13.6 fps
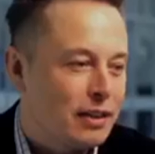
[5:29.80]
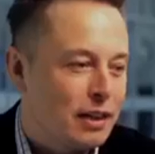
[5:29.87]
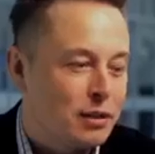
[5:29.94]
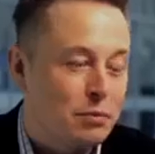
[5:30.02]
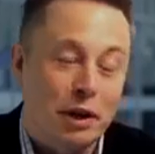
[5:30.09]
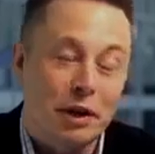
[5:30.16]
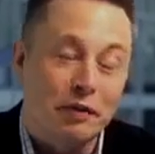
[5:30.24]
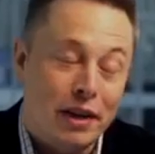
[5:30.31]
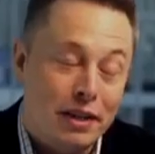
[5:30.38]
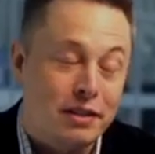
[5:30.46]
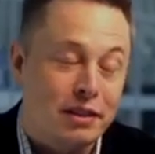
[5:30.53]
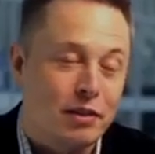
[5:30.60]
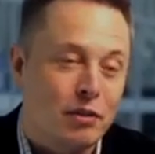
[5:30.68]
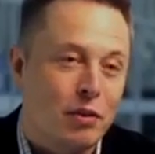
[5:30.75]
It, it's pretty
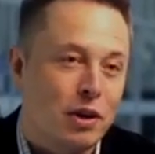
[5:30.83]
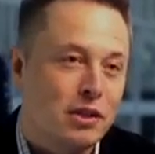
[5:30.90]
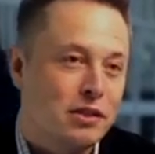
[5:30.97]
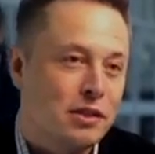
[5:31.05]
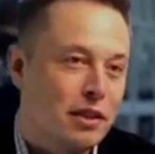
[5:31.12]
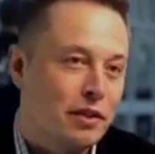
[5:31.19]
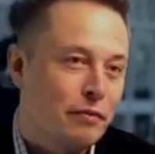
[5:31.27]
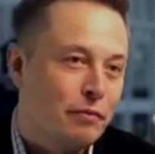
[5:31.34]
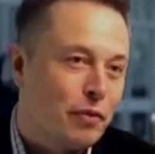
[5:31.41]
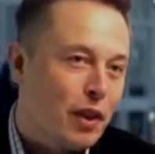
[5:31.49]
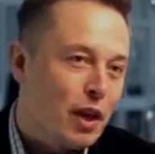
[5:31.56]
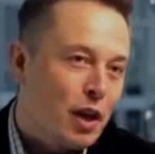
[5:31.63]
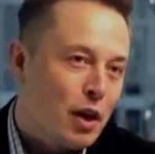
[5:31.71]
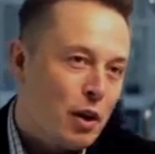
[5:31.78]
amazing what, um,
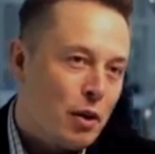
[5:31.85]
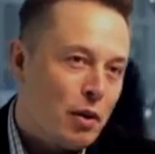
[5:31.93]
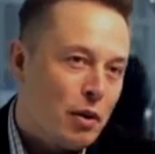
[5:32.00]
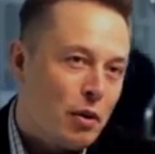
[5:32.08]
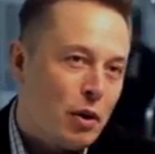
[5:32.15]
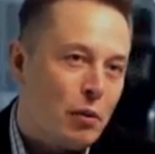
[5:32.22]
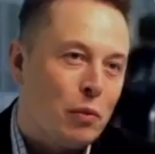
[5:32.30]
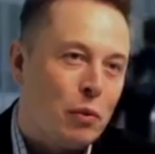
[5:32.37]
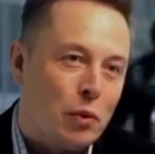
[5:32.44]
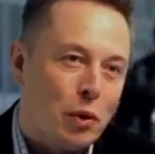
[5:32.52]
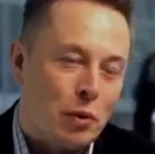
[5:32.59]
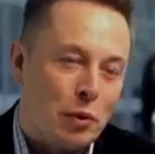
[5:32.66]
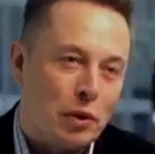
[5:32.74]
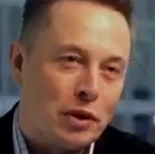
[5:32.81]

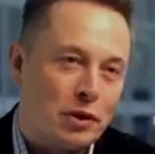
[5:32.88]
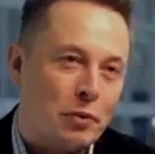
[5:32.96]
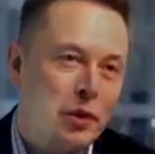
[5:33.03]
what, what, we can